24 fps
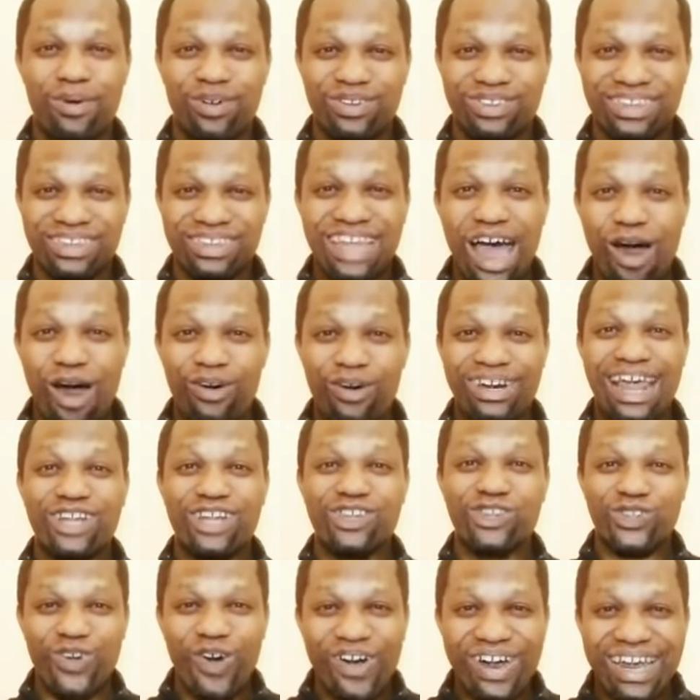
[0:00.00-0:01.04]
But now, they
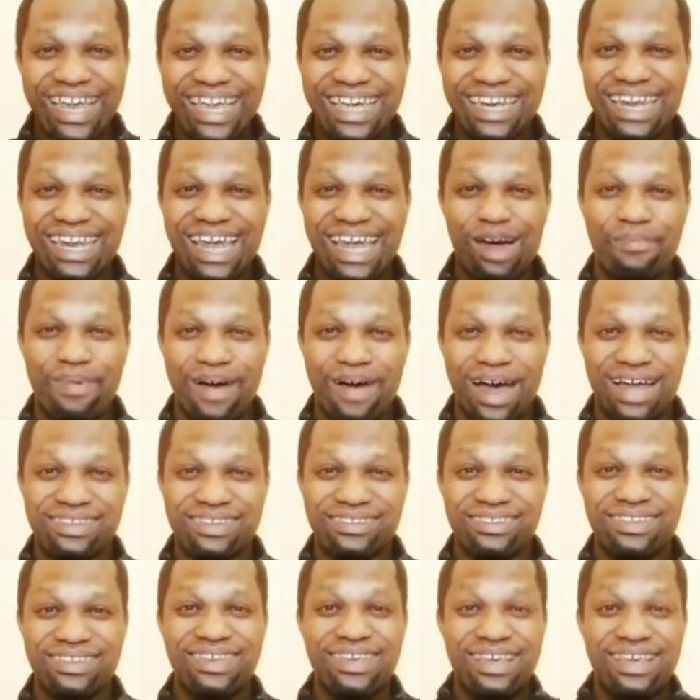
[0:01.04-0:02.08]
are talking
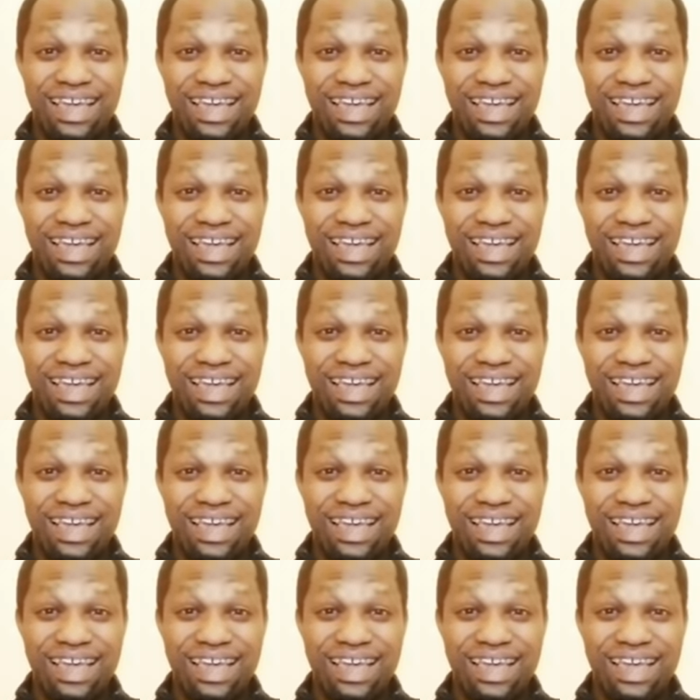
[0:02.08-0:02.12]
about